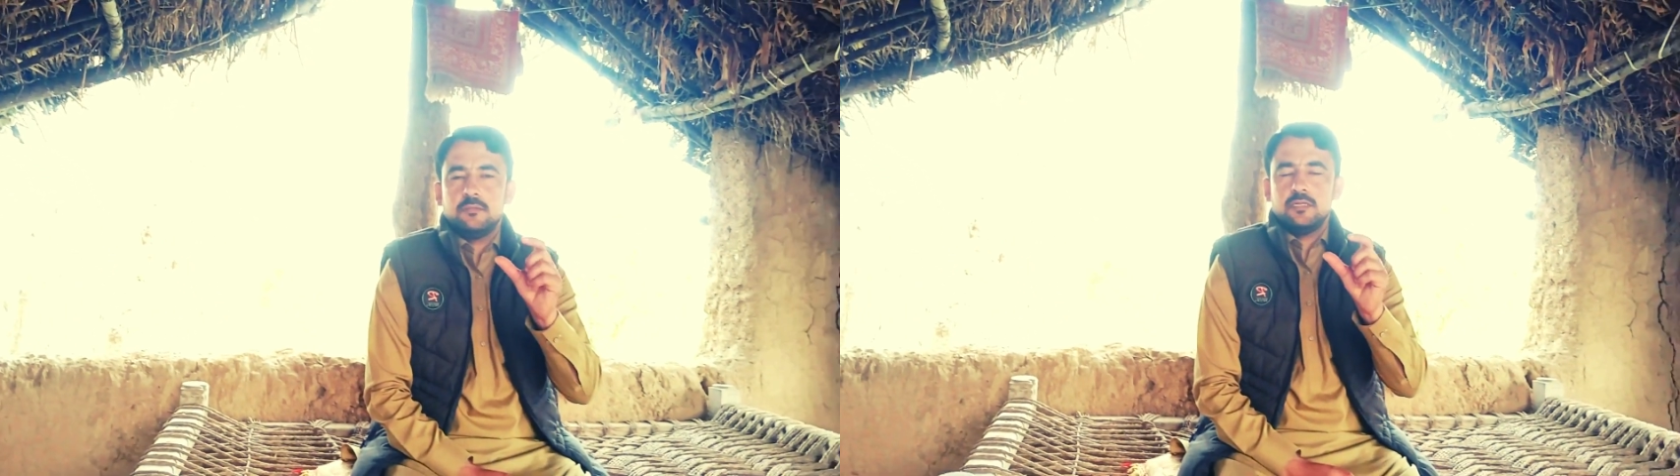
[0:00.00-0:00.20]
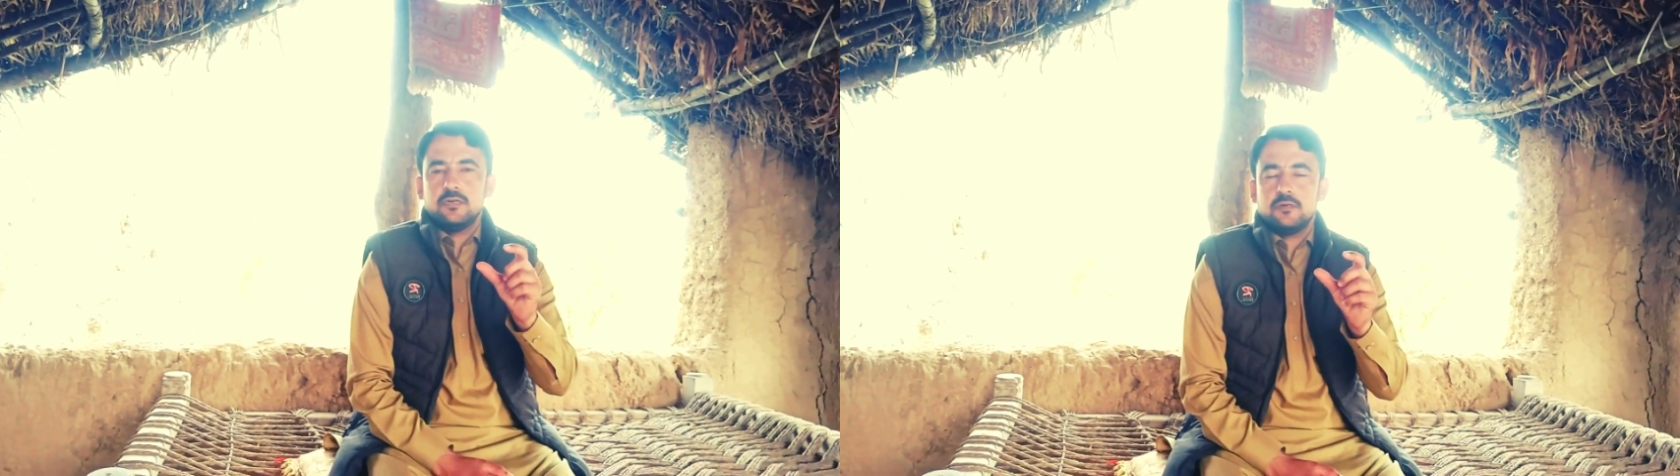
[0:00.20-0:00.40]

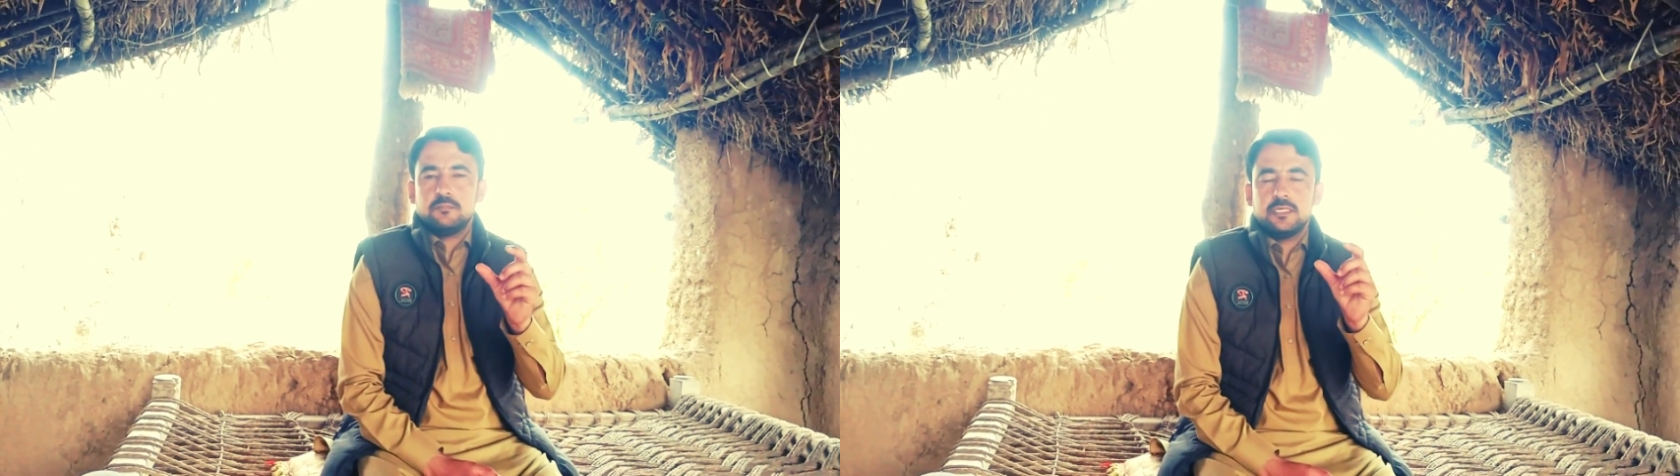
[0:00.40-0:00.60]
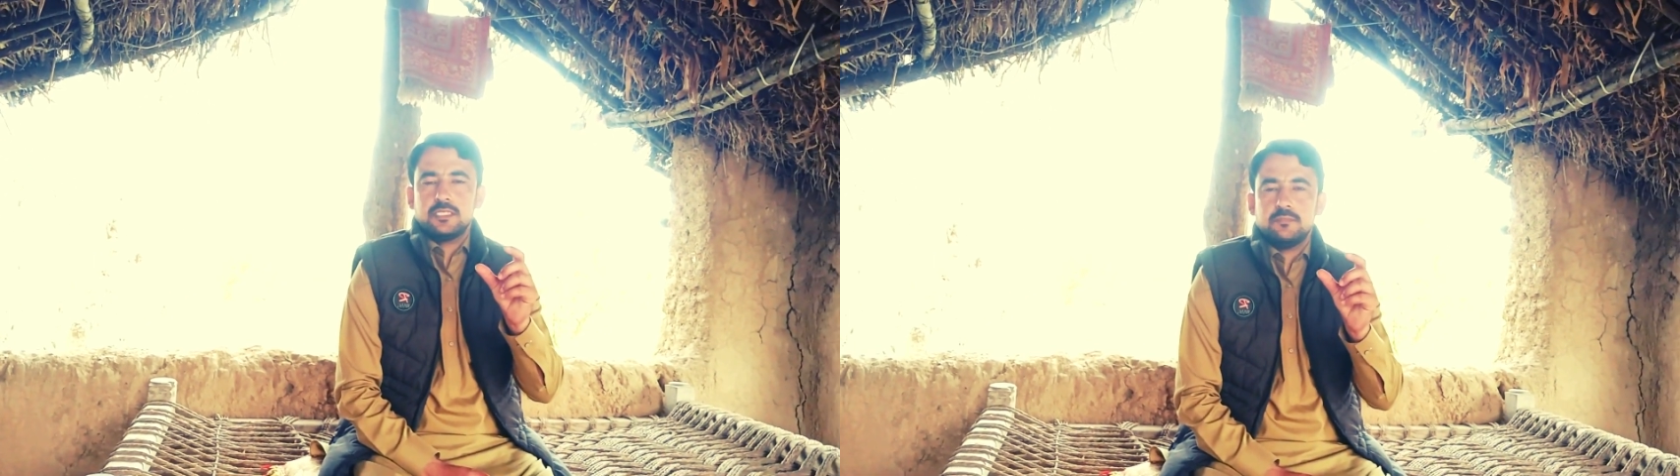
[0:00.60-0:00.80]
The
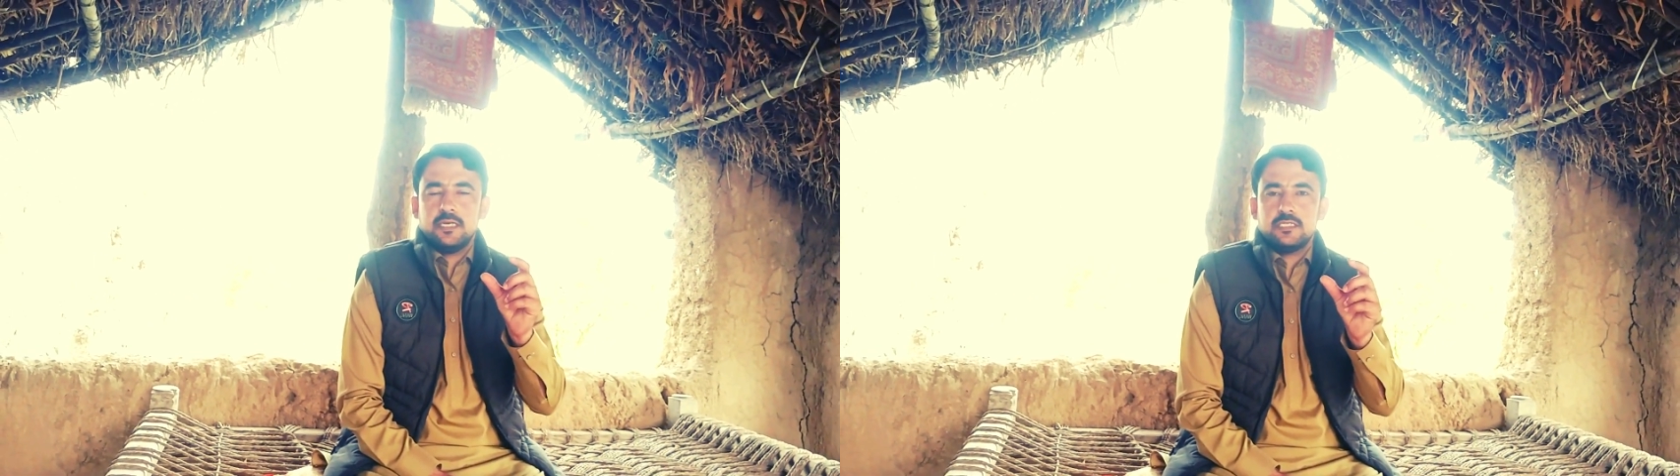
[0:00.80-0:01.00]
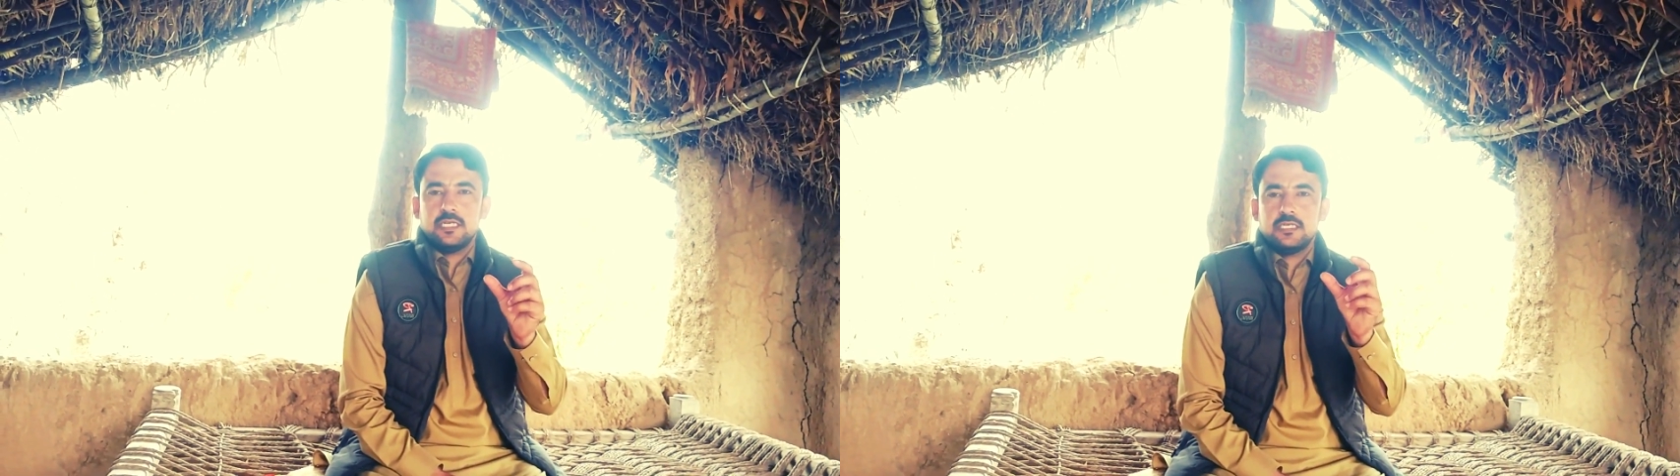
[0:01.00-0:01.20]
first step
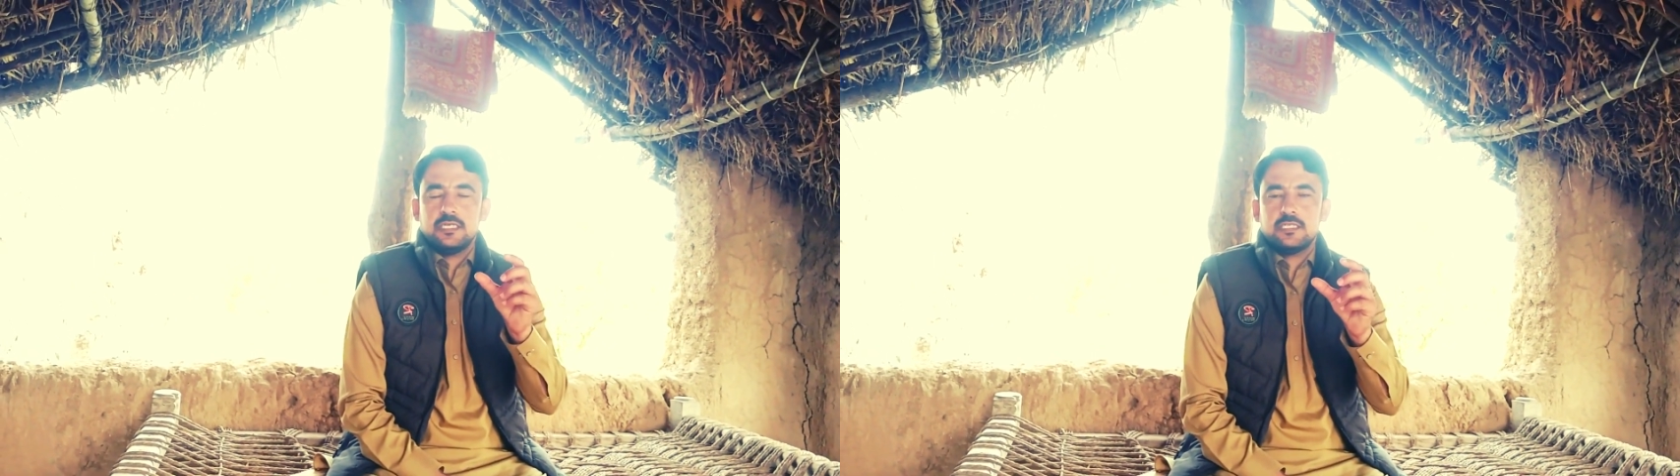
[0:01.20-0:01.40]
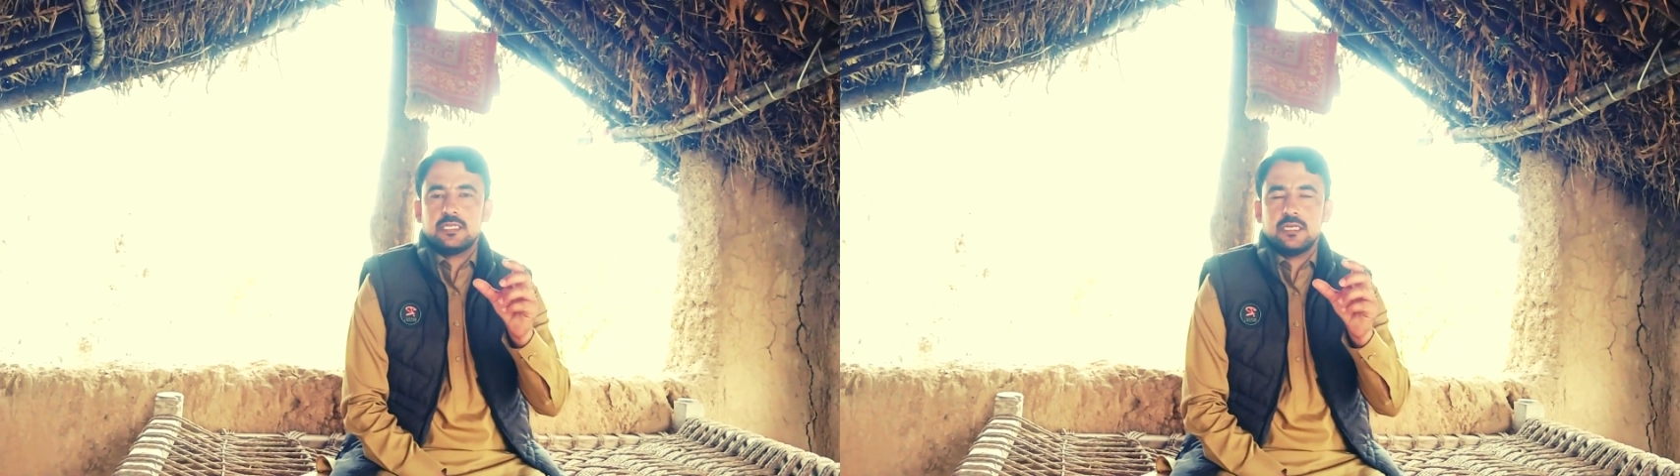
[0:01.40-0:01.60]
is international